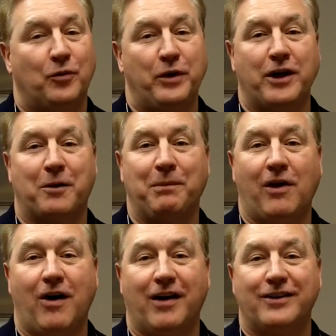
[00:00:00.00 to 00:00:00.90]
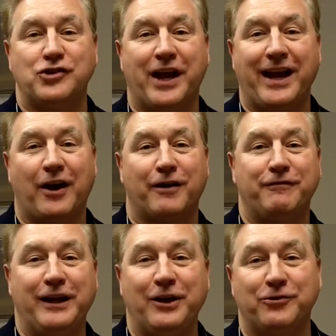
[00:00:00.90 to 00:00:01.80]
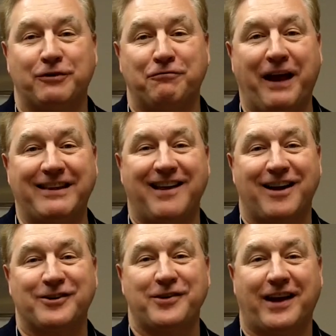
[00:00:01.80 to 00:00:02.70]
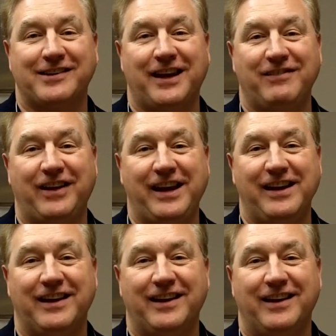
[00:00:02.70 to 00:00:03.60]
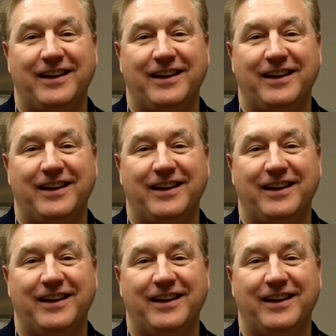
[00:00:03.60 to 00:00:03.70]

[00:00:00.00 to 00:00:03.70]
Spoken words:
read our blog, check out our videos at fatdoctor.tv,